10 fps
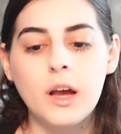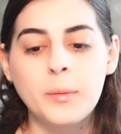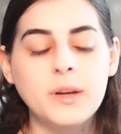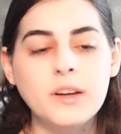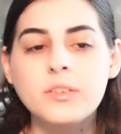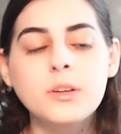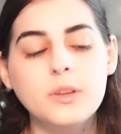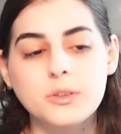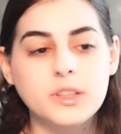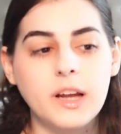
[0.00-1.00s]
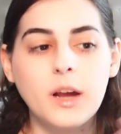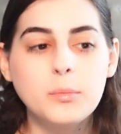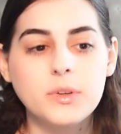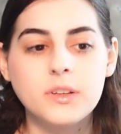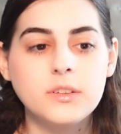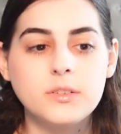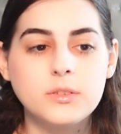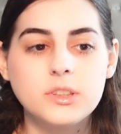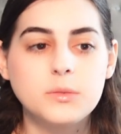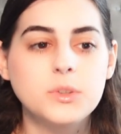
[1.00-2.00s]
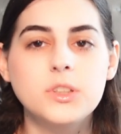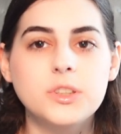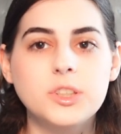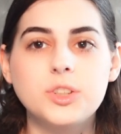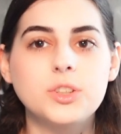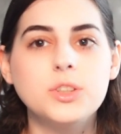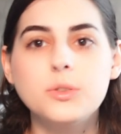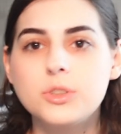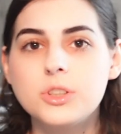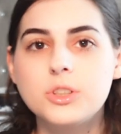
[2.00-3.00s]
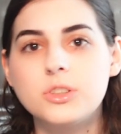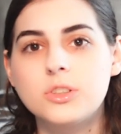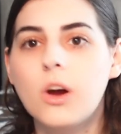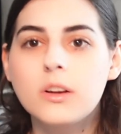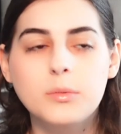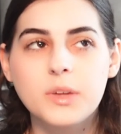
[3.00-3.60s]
I mean, I didn't know that was gonna happen, and then we start season 2 and she's just gone.